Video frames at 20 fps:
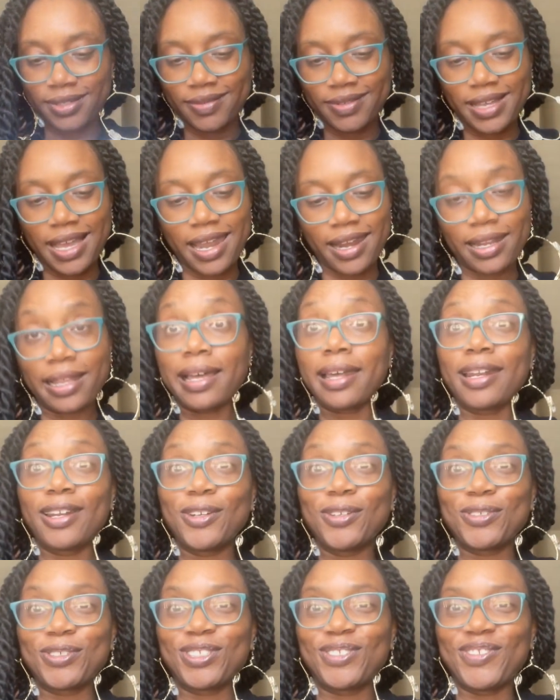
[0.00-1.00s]
Got a lot of
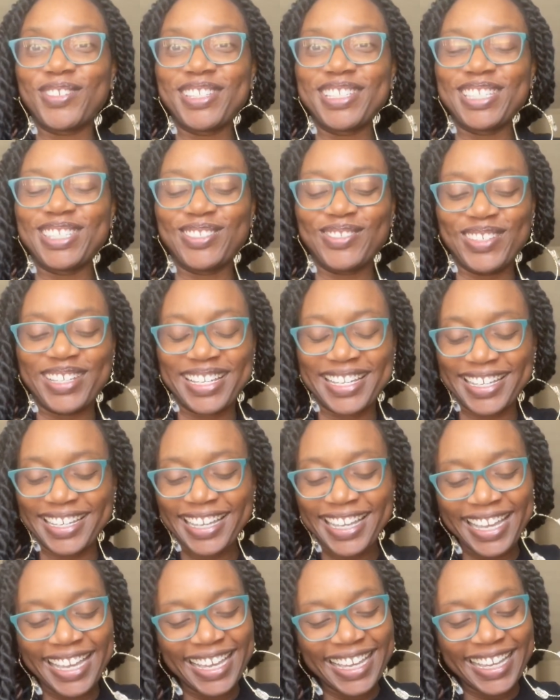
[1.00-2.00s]
notes for this week.
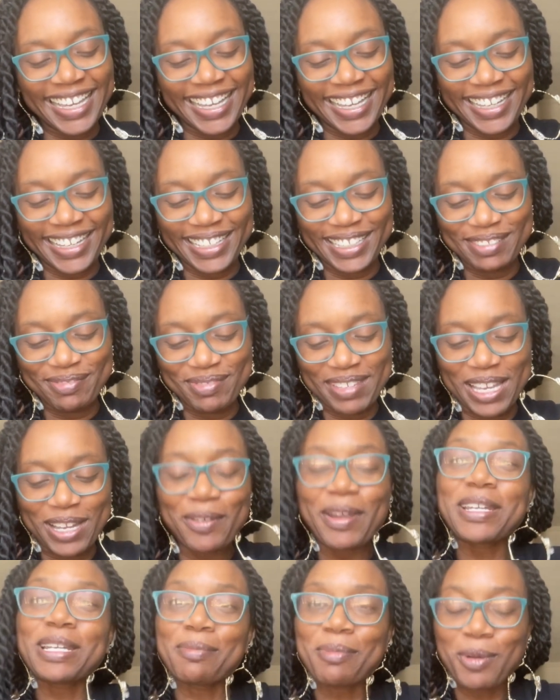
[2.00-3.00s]

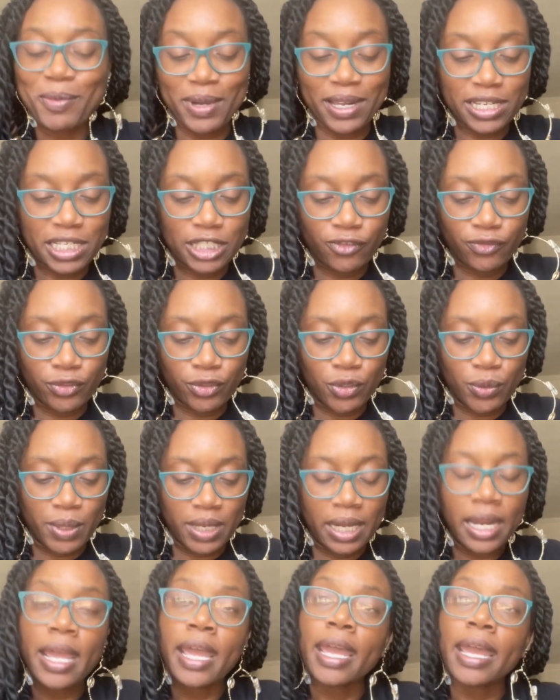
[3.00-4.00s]
Takeaway number 1 is
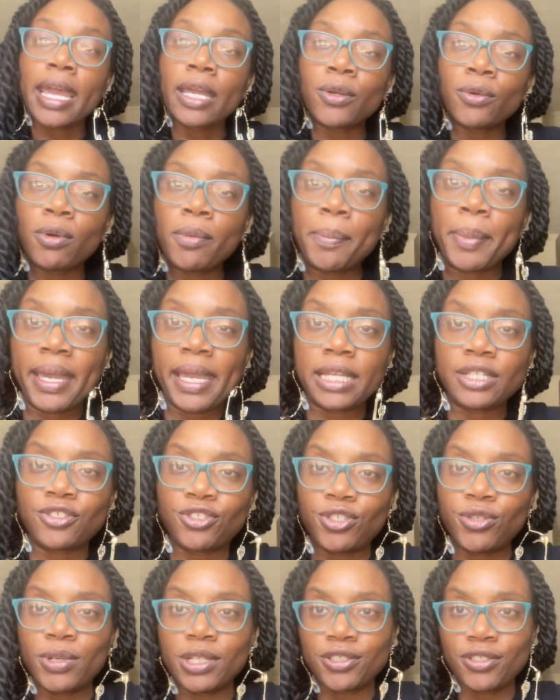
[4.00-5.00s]
fluid. And on page
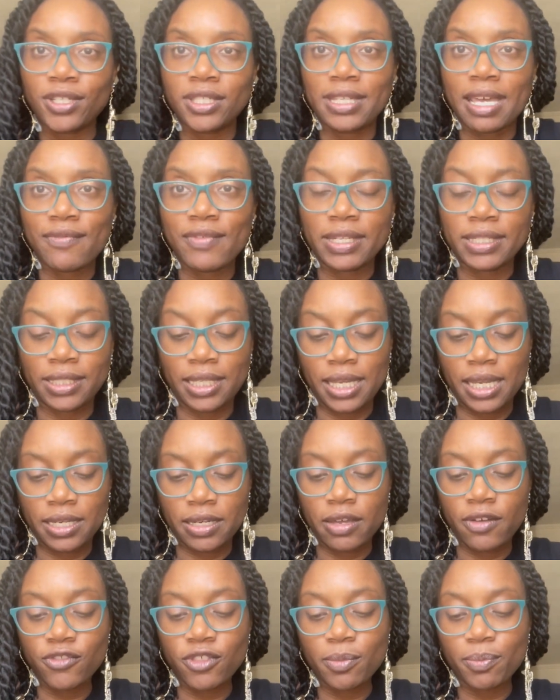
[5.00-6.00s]
217
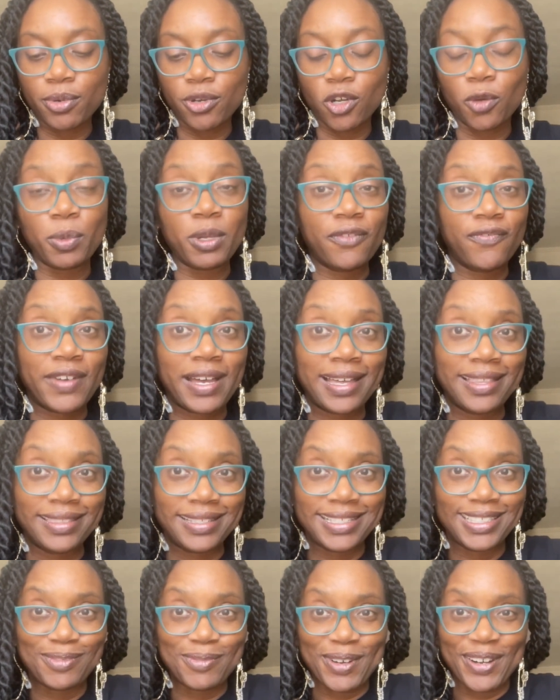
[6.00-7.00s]
of the book, we find
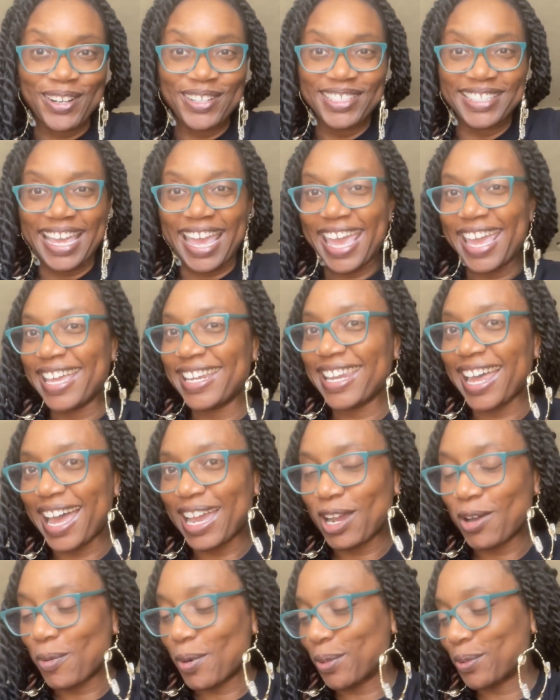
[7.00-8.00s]
these words, and I
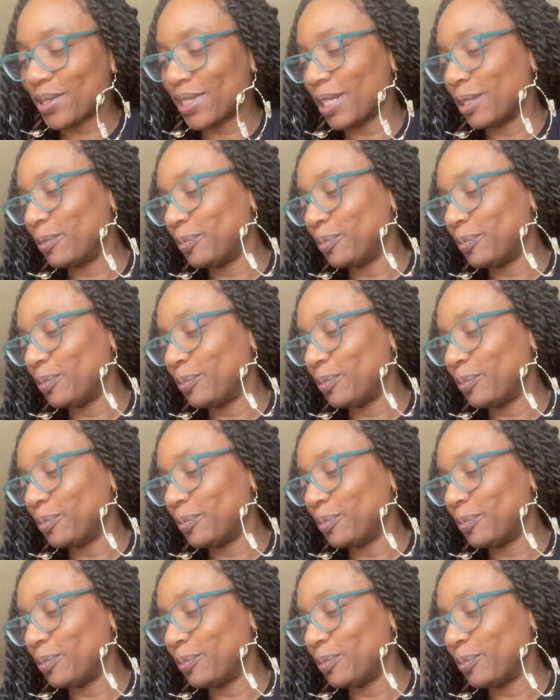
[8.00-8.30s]
quote,